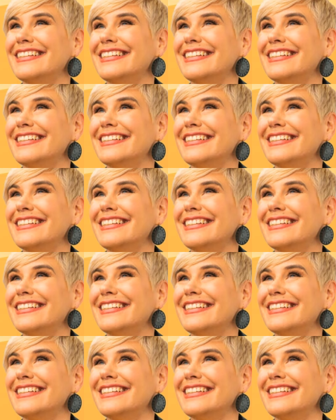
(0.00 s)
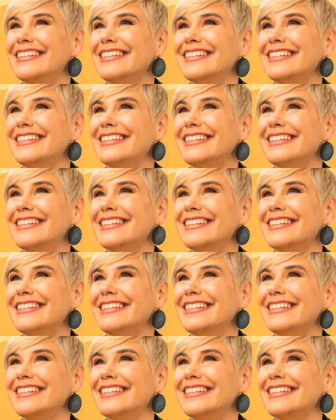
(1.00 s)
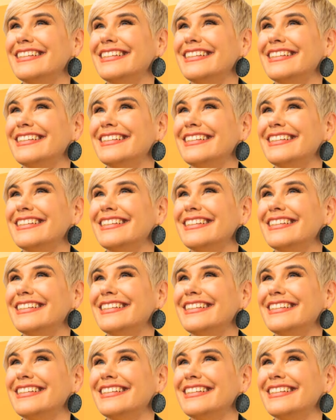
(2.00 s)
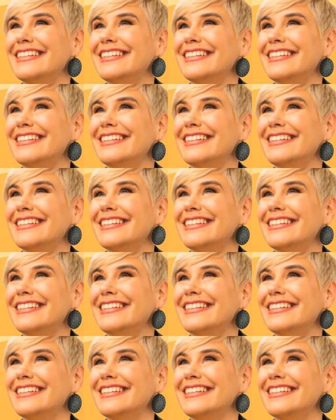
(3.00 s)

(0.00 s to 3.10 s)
(no lip movement)